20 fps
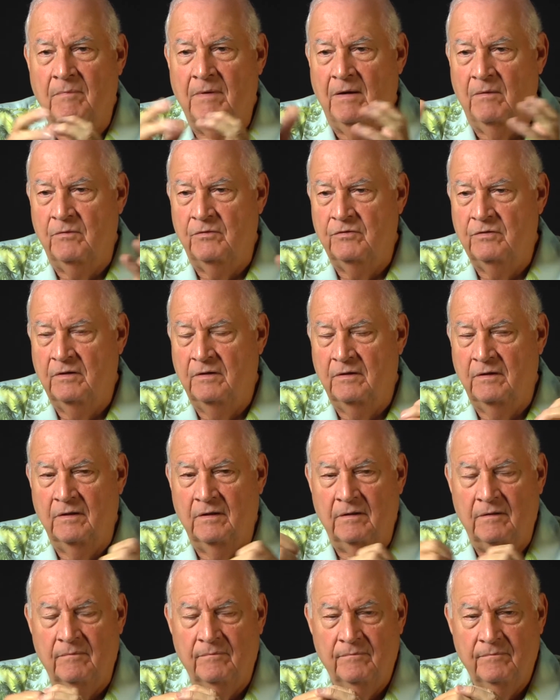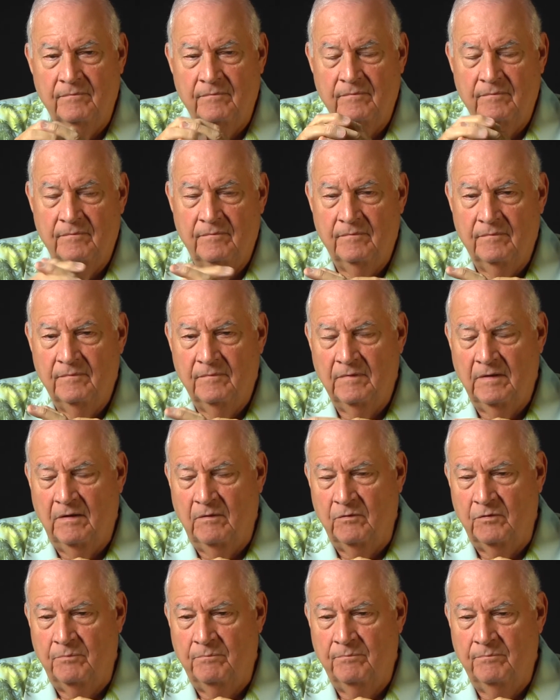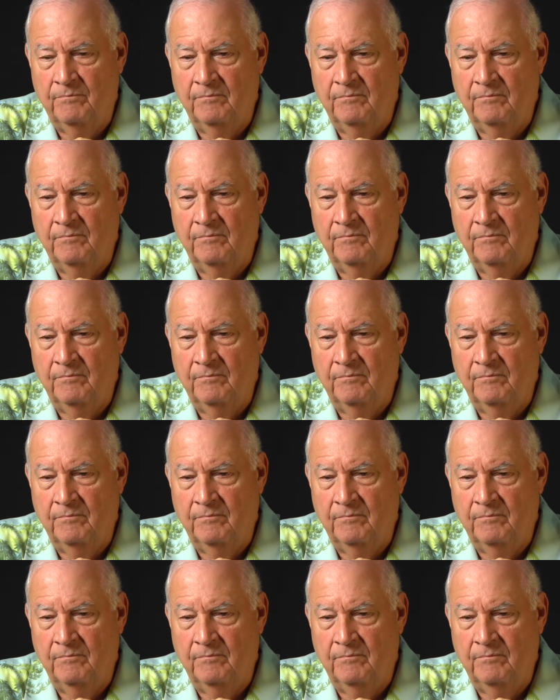I was in, uh, I was